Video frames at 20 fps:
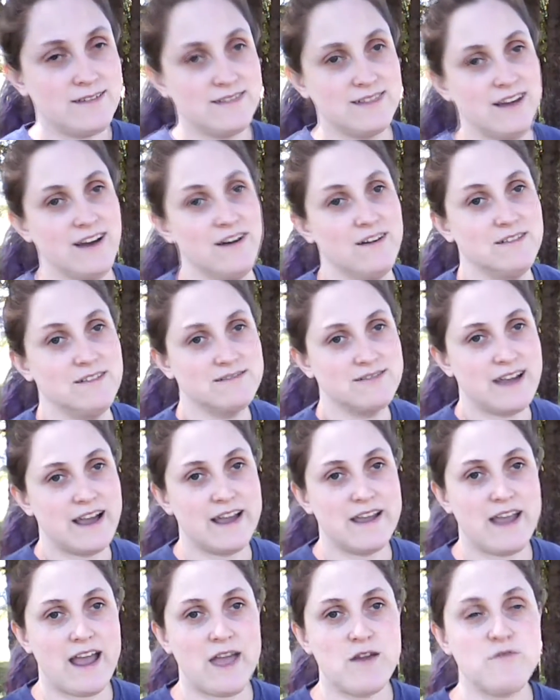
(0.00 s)
no,
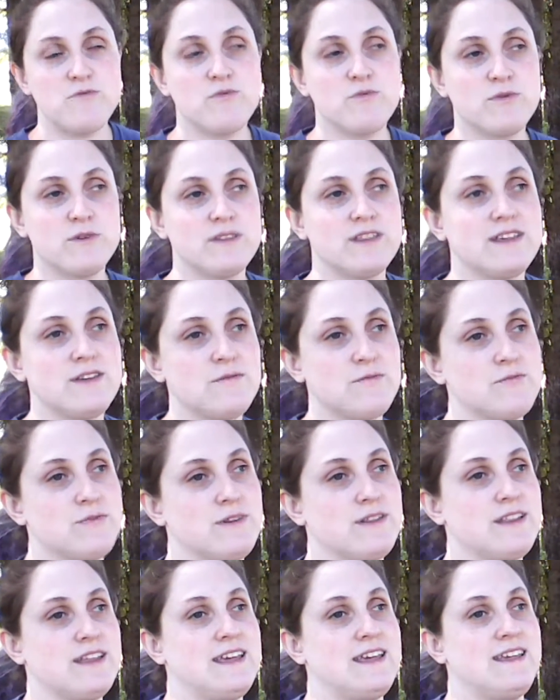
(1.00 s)
I really,
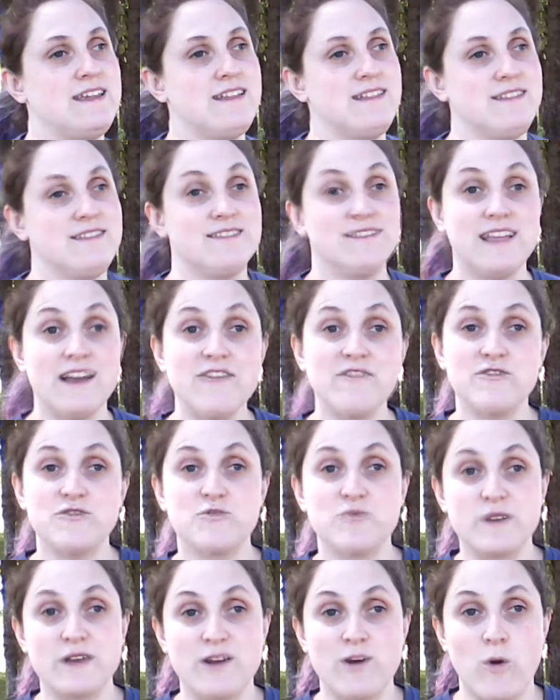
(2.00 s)
really loved
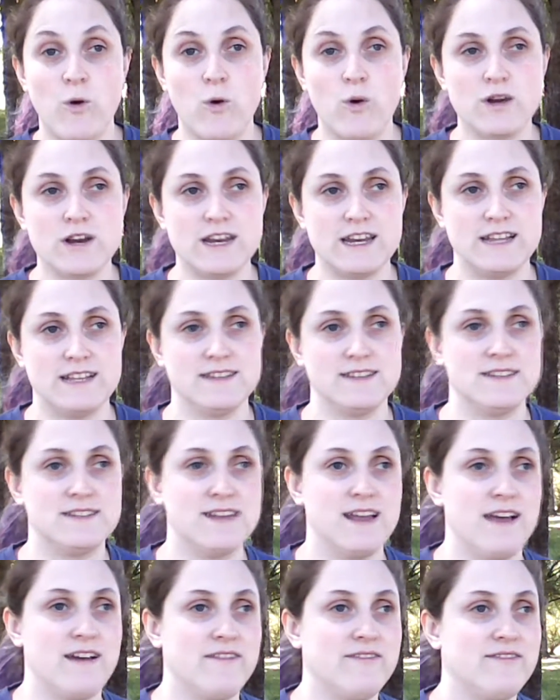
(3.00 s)
recording
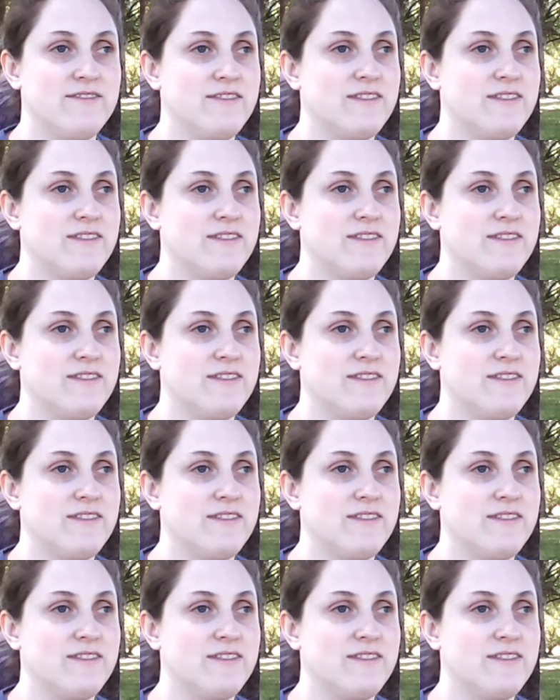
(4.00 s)
stuff.